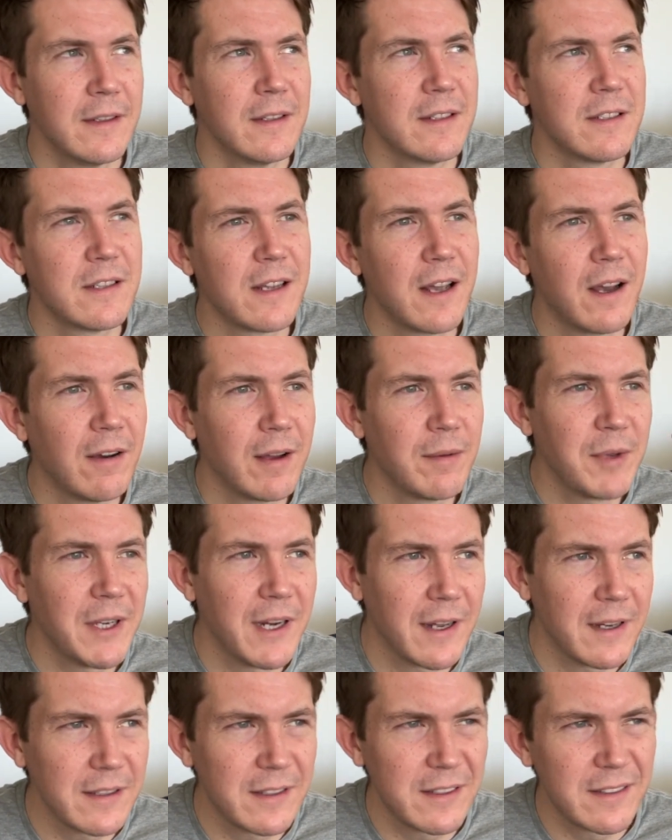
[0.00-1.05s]
So, I mean,
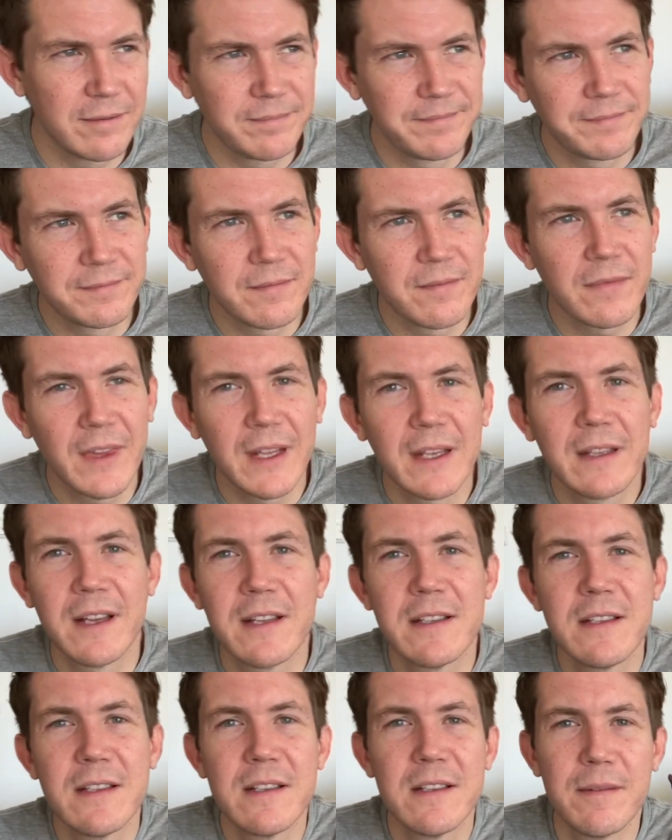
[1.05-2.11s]
I,
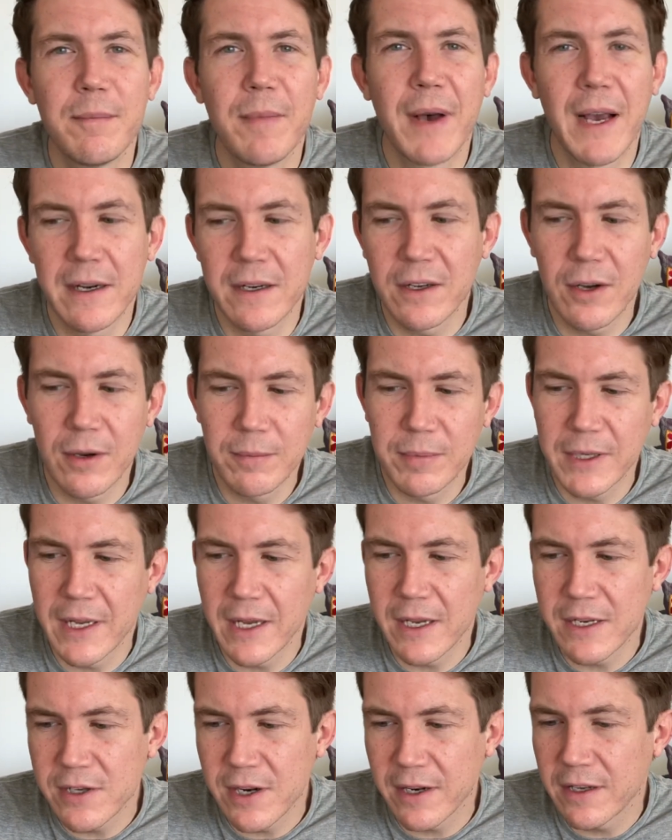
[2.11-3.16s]
that's a minor
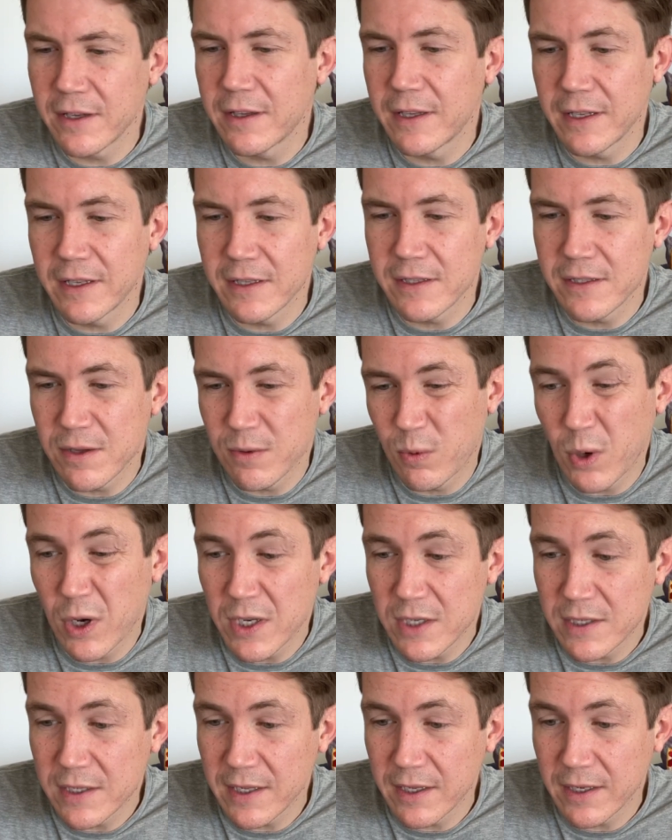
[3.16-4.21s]
complication. I don't think it's the
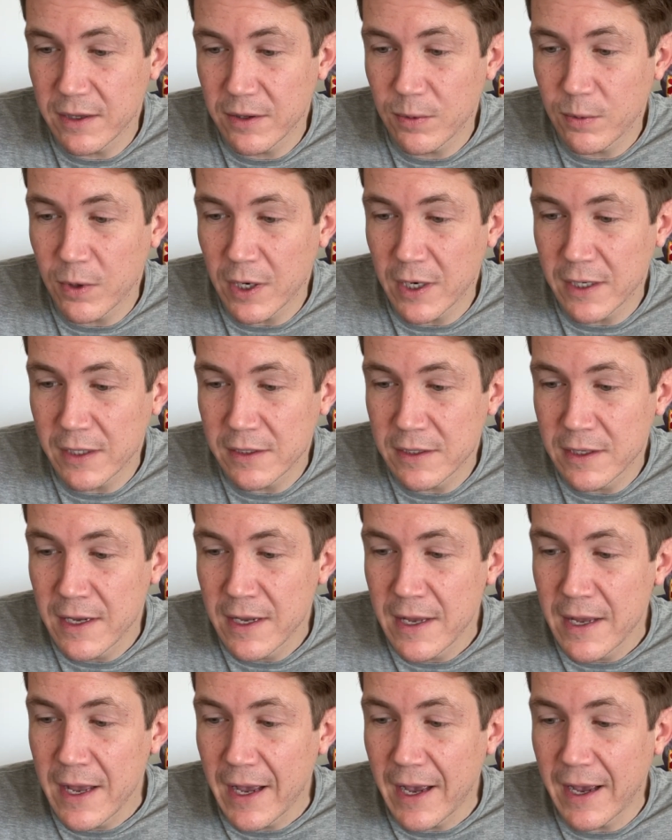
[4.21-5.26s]
worst thing in the world.
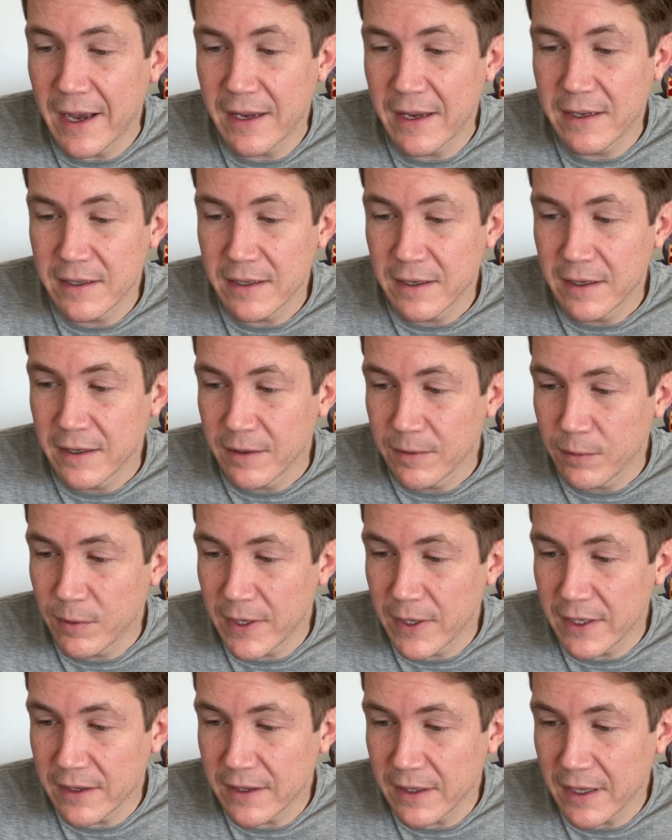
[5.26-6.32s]
And
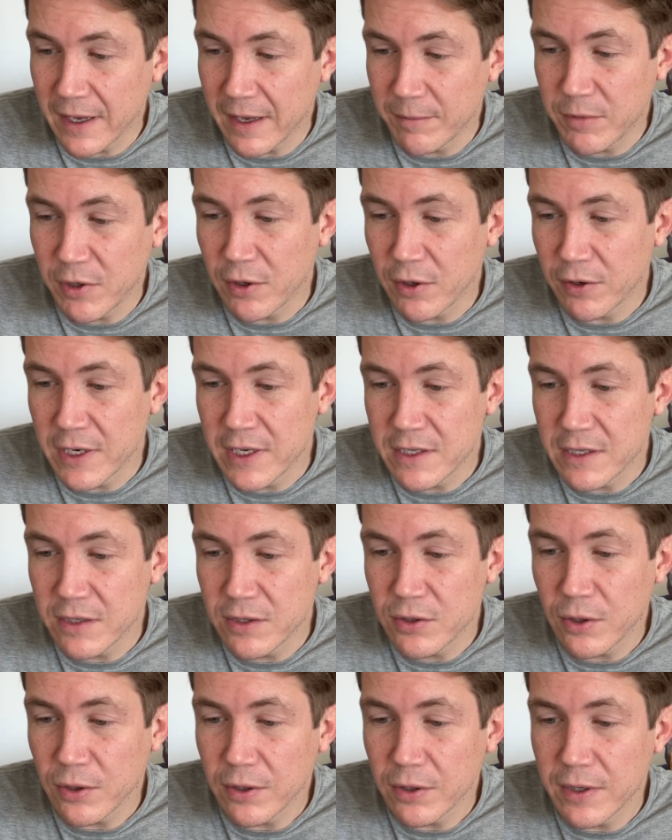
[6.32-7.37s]
with um, Uranus and
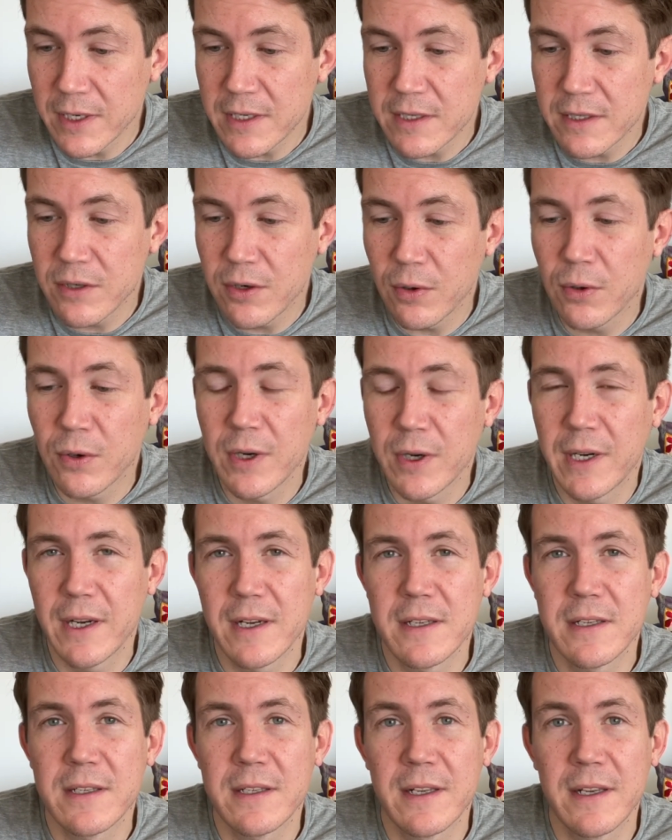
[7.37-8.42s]
Taurus, you're
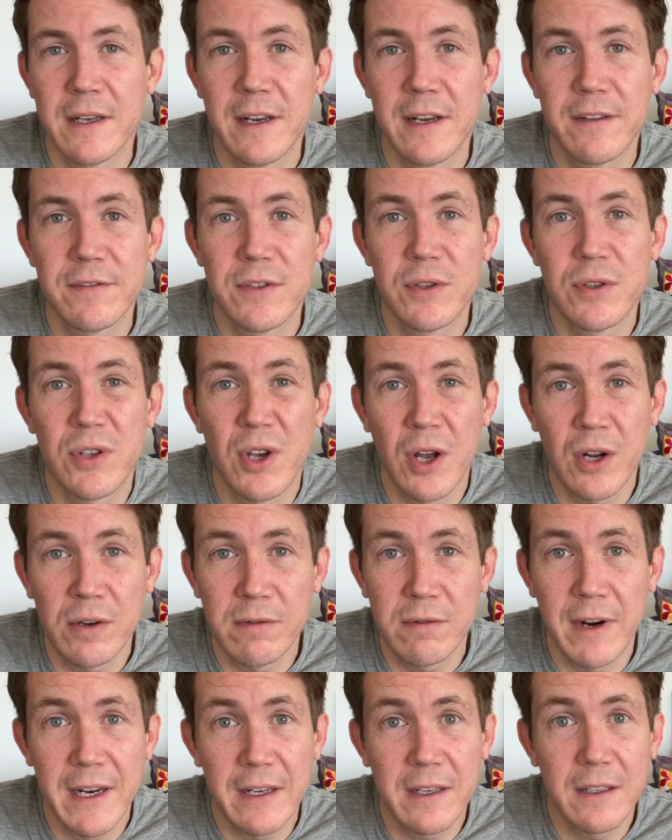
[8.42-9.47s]
organized enough to
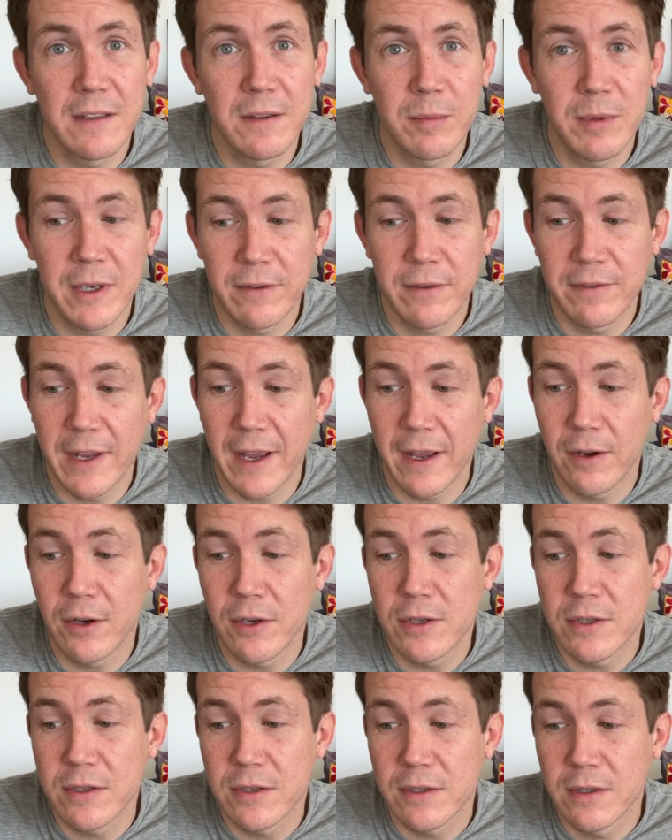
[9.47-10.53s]
tolerate a little bit of
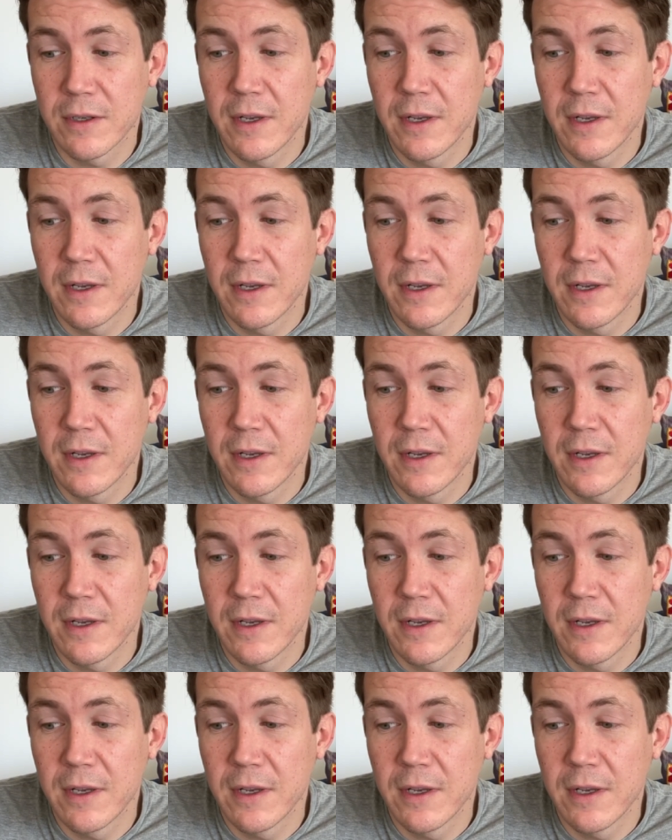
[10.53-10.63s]
chaos.